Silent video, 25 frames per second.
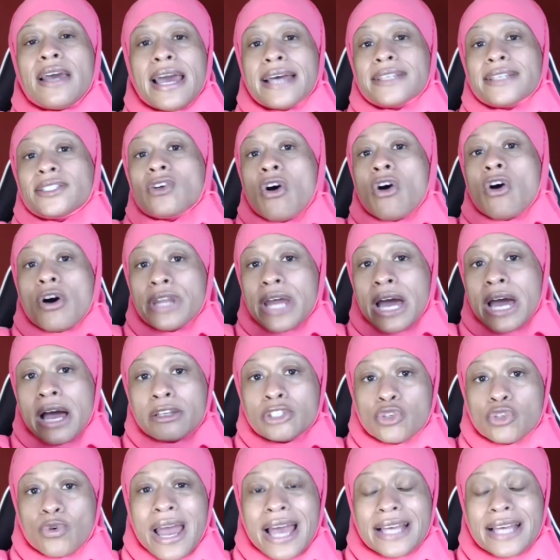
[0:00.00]
has gone
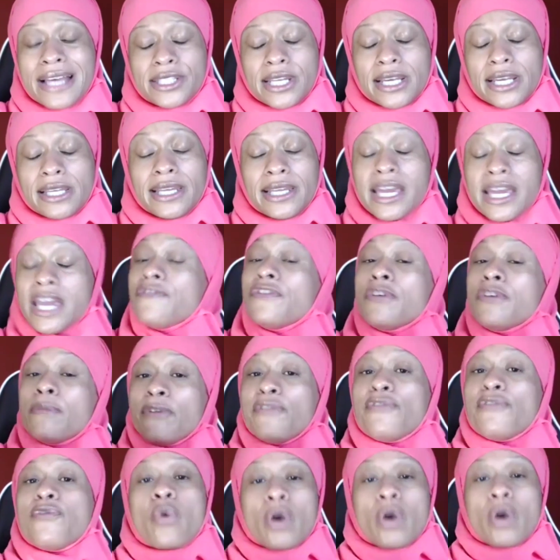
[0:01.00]
down drastically, even
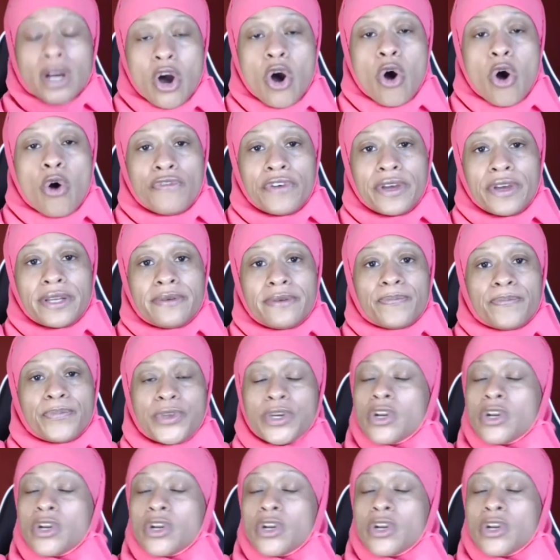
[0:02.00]
before COVID.